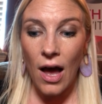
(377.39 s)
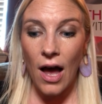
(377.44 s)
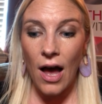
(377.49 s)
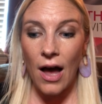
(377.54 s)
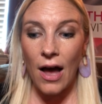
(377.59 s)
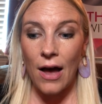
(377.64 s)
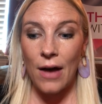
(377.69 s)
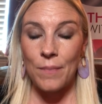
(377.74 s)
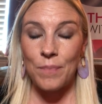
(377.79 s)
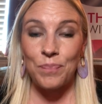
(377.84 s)

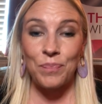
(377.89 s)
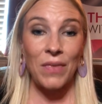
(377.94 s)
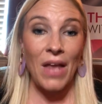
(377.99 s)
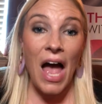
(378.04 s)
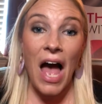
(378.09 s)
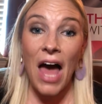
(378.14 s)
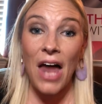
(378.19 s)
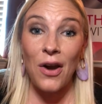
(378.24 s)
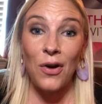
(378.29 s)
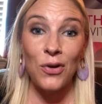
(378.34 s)
I
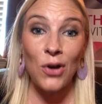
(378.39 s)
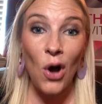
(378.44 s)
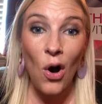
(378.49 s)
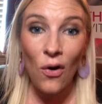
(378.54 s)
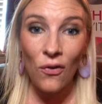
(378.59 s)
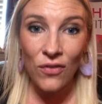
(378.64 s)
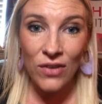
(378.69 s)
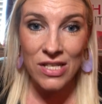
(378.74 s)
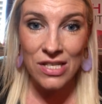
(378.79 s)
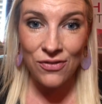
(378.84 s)
don't
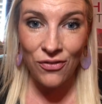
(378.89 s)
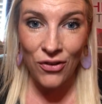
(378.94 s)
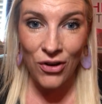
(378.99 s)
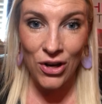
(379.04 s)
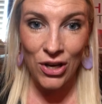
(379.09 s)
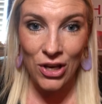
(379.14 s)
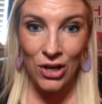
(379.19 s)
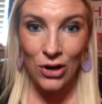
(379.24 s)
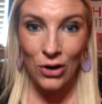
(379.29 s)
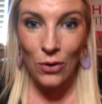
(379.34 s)
know if it's for
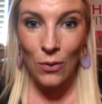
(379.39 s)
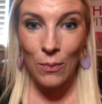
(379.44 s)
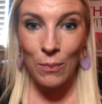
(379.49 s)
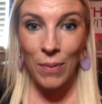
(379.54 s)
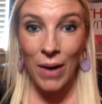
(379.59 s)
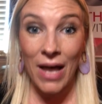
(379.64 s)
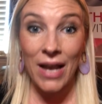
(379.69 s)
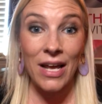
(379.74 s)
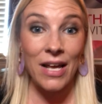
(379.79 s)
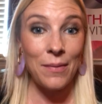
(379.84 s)
you,
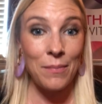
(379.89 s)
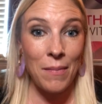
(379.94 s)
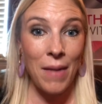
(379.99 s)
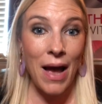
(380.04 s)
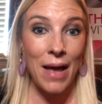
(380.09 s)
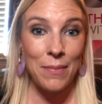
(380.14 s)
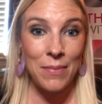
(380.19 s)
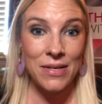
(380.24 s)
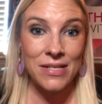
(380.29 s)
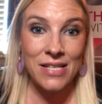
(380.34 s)
but it
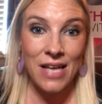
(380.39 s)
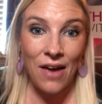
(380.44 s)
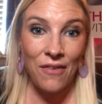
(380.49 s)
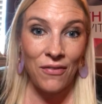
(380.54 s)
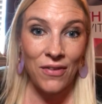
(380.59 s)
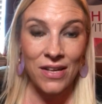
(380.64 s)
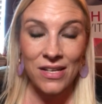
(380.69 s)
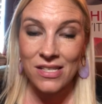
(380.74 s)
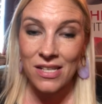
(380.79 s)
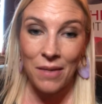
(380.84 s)
might be
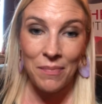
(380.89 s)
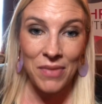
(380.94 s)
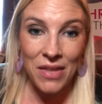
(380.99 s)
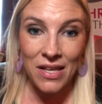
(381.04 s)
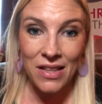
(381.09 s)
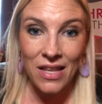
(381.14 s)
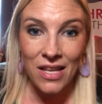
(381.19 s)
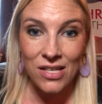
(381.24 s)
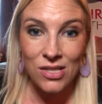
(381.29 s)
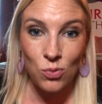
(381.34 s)
definitely
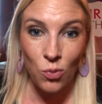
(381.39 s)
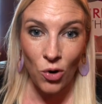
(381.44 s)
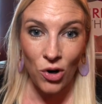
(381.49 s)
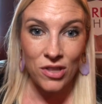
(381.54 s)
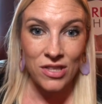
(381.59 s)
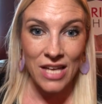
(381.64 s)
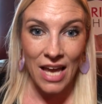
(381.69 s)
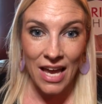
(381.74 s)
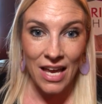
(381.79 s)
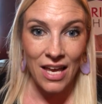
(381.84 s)
something that's
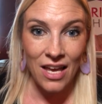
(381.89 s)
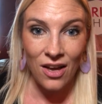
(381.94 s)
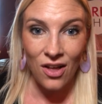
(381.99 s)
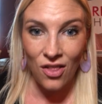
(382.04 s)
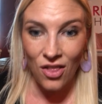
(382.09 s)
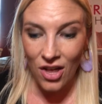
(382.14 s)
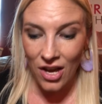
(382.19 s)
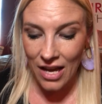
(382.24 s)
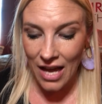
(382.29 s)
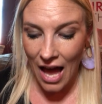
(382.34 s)
worth taking
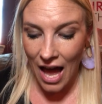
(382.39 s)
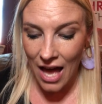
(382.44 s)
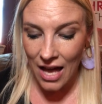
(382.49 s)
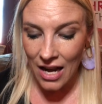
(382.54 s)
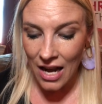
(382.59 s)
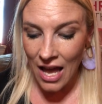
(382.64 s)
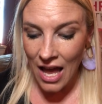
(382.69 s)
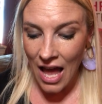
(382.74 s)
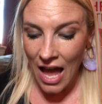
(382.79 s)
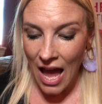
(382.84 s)
a look
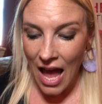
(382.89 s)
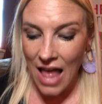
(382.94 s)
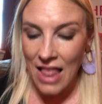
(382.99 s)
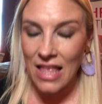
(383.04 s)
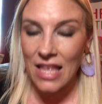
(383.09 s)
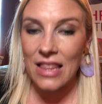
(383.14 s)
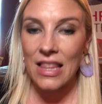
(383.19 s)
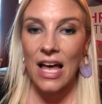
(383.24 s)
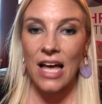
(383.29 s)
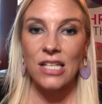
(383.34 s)
at. And
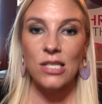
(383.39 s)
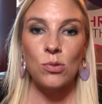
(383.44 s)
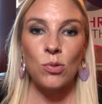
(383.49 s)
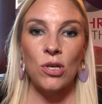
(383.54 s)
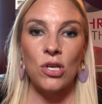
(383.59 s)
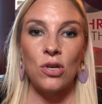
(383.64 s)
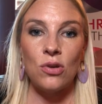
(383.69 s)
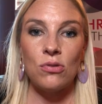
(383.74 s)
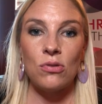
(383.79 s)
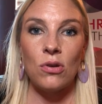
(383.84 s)
then that's
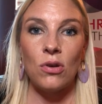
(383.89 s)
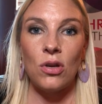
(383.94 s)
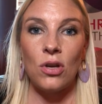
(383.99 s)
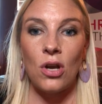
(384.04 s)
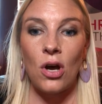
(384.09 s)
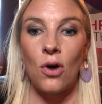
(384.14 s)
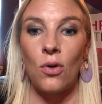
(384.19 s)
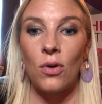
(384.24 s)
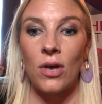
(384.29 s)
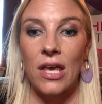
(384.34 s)
when
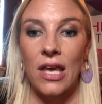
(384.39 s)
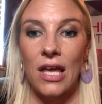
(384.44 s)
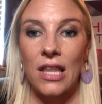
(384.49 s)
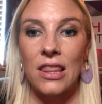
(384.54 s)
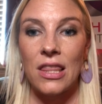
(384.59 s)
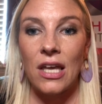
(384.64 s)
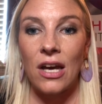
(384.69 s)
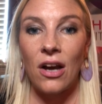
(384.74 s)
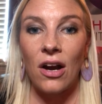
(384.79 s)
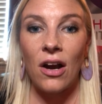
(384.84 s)
you
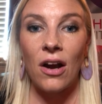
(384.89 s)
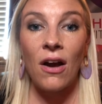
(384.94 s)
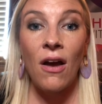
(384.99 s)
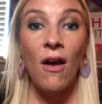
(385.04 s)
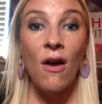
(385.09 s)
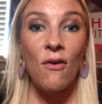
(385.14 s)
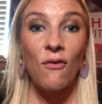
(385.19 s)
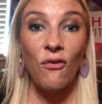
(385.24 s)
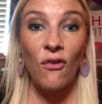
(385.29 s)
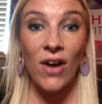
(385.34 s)
get their
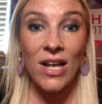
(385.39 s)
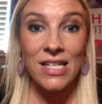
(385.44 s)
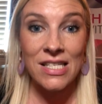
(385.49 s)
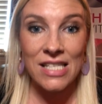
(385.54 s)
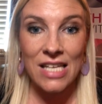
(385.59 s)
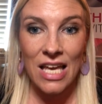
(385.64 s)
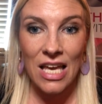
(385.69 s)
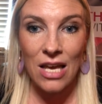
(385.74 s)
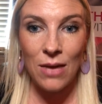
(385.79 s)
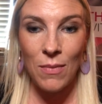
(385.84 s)

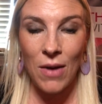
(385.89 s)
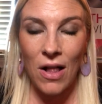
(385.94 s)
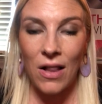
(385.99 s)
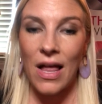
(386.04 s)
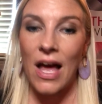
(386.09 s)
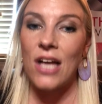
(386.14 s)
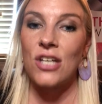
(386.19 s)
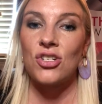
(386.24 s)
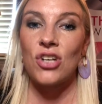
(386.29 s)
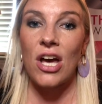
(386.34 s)
friend's email
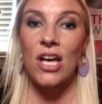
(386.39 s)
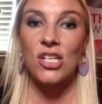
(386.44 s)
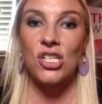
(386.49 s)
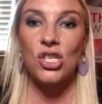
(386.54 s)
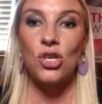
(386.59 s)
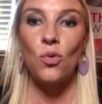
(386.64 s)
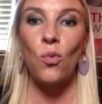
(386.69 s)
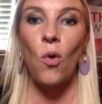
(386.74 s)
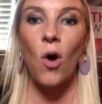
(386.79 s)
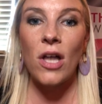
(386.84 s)

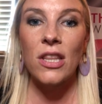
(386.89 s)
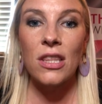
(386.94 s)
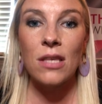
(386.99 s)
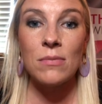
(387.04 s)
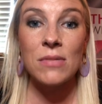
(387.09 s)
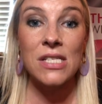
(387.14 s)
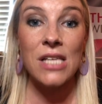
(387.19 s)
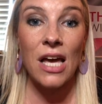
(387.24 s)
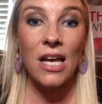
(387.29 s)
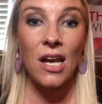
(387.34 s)
address. You want
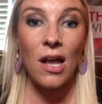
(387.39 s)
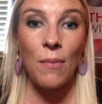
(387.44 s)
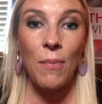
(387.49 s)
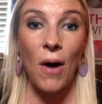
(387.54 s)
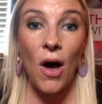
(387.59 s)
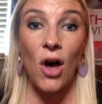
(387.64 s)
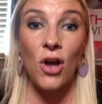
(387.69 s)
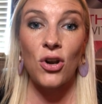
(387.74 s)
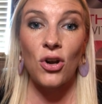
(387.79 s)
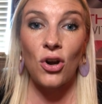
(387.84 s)
them signed
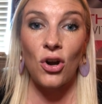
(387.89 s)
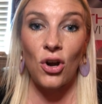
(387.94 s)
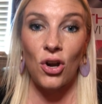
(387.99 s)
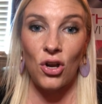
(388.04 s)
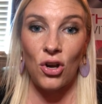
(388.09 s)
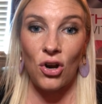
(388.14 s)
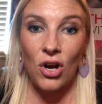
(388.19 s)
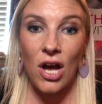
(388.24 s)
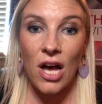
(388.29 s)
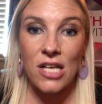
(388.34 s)
up under
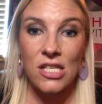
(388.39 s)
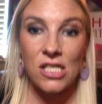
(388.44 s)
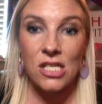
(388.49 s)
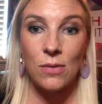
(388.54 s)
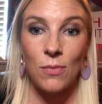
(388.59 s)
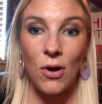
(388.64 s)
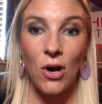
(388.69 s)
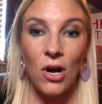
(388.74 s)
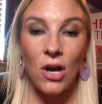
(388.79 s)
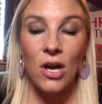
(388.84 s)
your
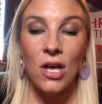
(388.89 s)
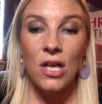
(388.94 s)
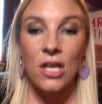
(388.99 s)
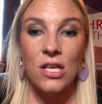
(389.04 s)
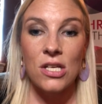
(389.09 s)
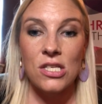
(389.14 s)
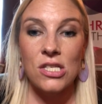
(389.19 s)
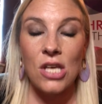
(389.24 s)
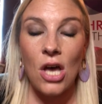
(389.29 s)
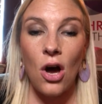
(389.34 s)
customer.
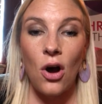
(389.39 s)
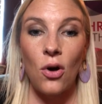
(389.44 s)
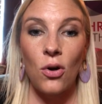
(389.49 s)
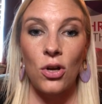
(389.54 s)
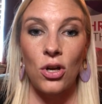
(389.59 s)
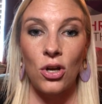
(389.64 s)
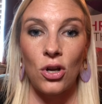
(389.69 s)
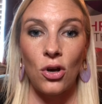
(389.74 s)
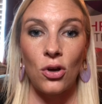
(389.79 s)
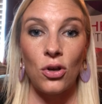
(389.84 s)
So,
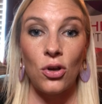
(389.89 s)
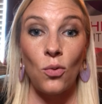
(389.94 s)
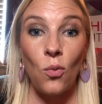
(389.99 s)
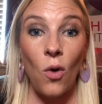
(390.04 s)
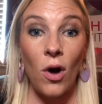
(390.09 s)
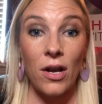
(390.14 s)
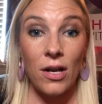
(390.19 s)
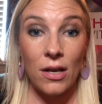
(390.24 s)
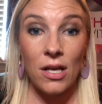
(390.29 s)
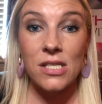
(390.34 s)
you
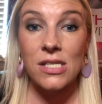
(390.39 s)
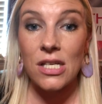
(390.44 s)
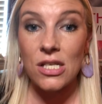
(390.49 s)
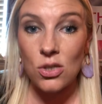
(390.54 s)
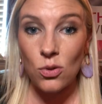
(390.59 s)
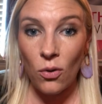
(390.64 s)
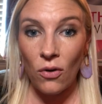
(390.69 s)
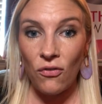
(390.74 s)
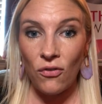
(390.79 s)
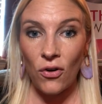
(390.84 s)
want, because
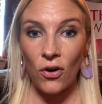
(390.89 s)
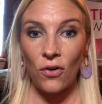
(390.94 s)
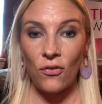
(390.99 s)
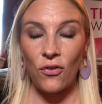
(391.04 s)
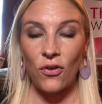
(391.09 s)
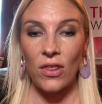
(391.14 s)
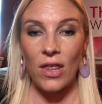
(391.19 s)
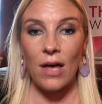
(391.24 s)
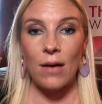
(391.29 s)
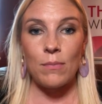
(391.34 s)
it's a referral
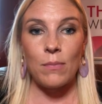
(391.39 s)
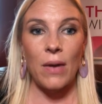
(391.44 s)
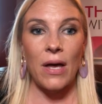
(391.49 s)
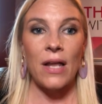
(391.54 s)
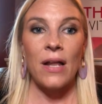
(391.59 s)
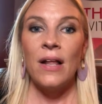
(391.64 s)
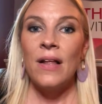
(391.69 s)
for them.